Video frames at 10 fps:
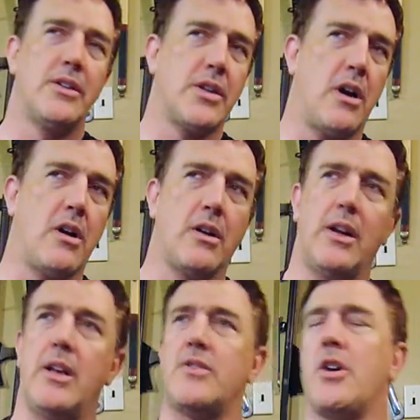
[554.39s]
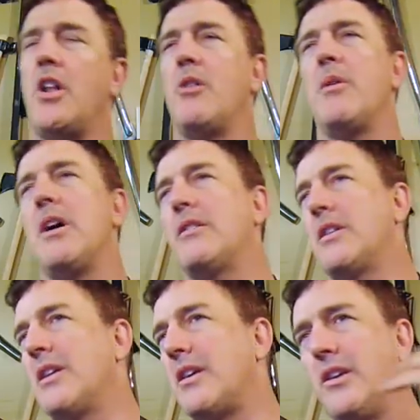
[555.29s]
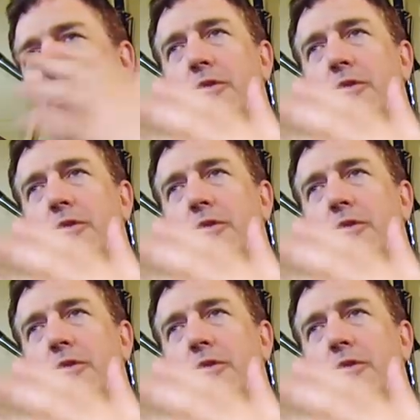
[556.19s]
targets all the way out to, like, you know,